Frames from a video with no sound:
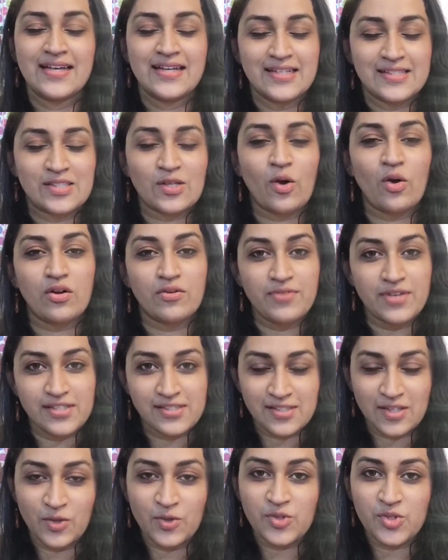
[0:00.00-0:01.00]
It's
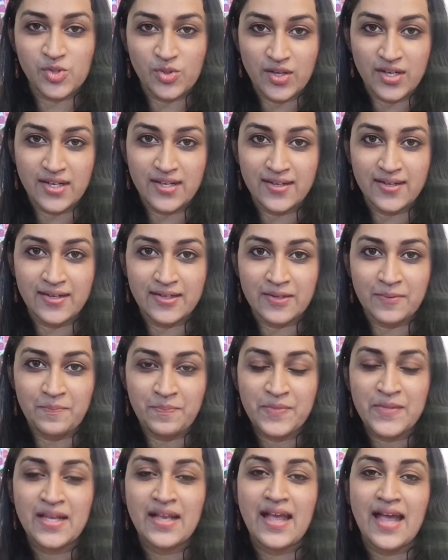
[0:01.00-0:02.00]
always good to learn.
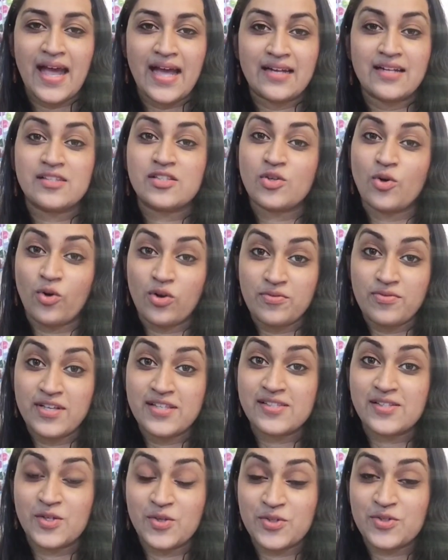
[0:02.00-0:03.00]
And it's
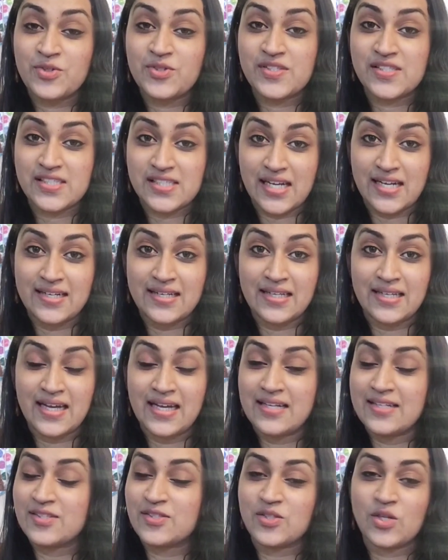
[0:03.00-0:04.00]
always good to study.
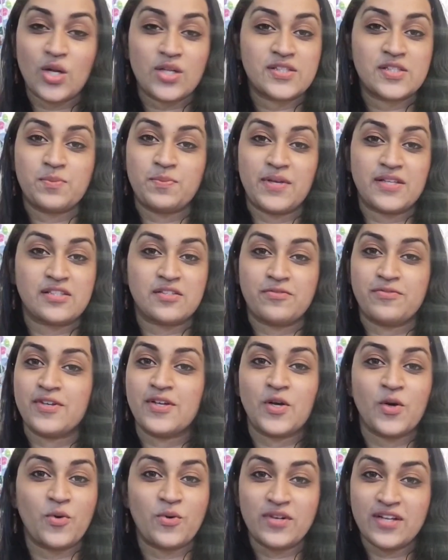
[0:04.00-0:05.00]
And it's not
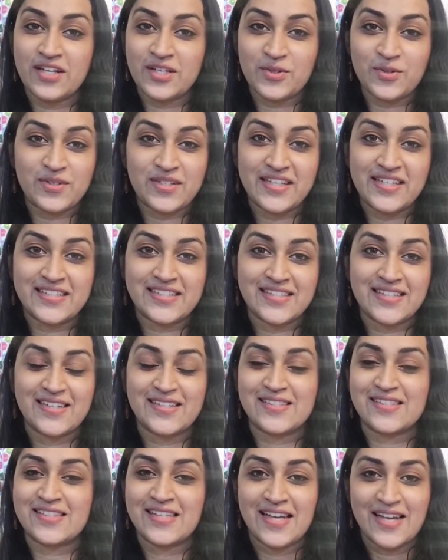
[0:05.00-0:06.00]
specific only to
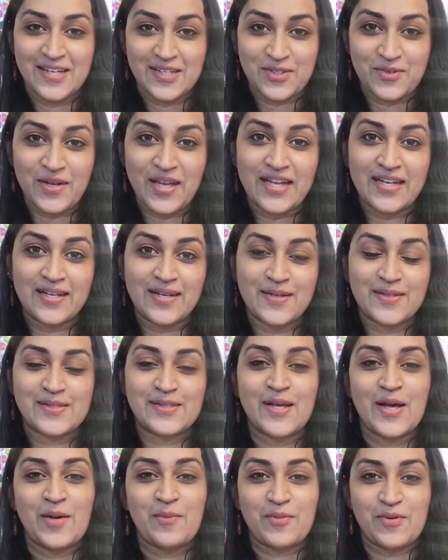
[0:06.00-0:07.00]
teachers,
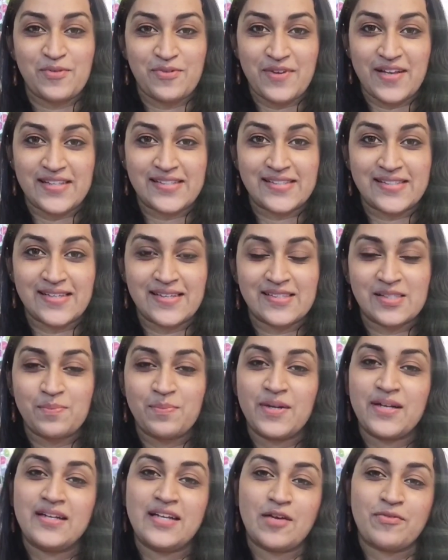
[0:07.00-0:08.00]
trainers, professors,
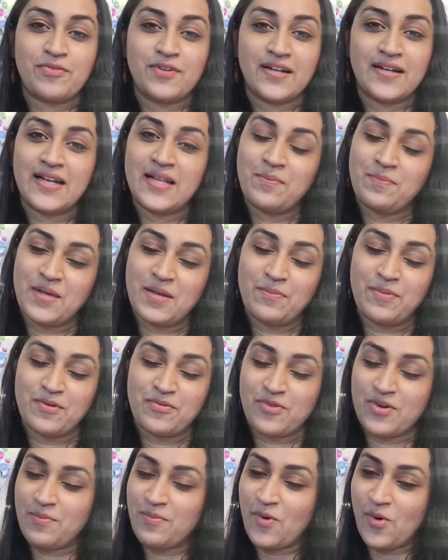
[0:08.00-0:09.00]
but definitely people
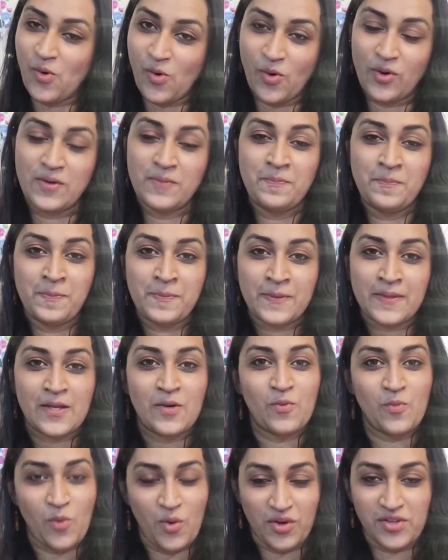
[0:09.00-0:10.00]
from all
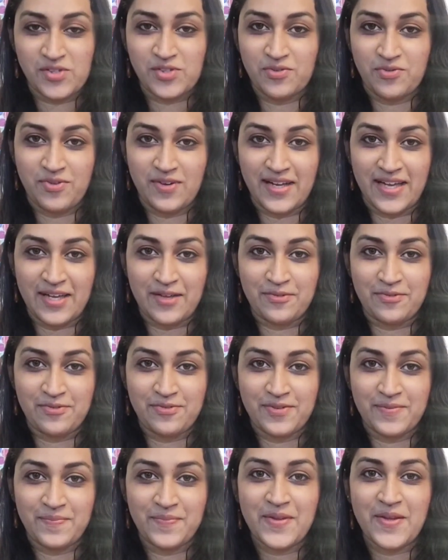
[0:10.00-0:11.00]
walks of
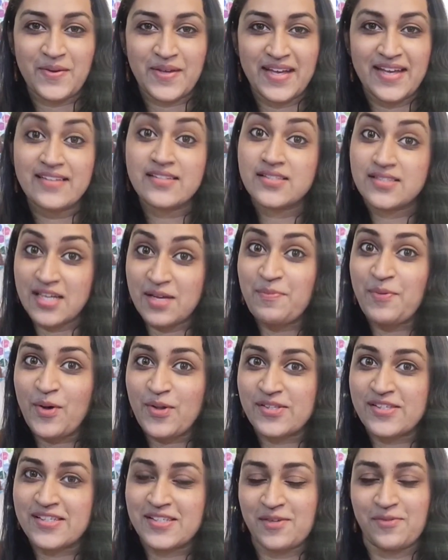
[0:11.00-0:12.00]
life. Okay, stay
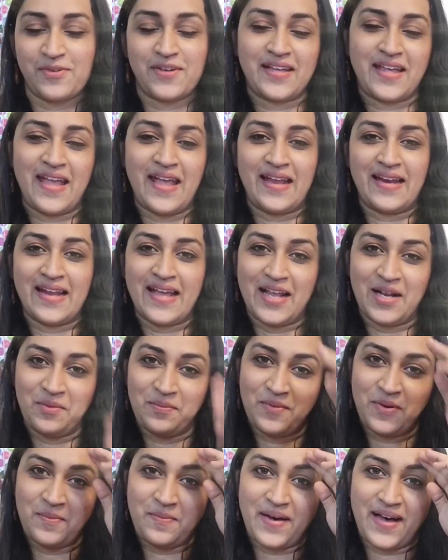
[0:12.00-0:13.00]
positive again
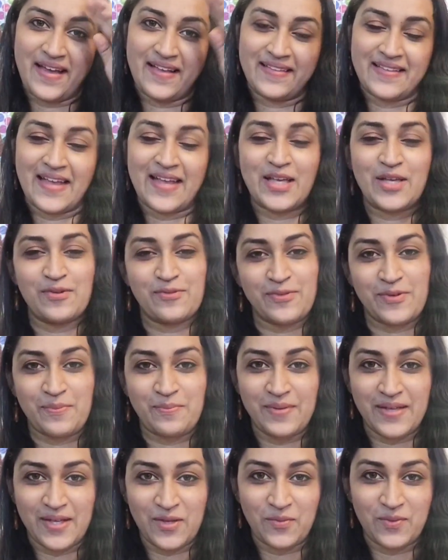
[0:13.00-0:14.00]
and bye bye. Thank you for
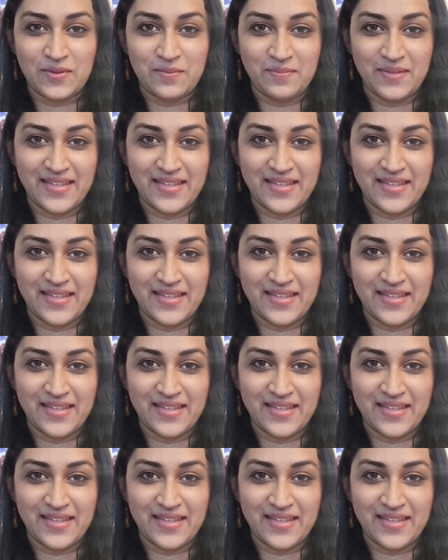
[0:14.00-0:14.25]
being with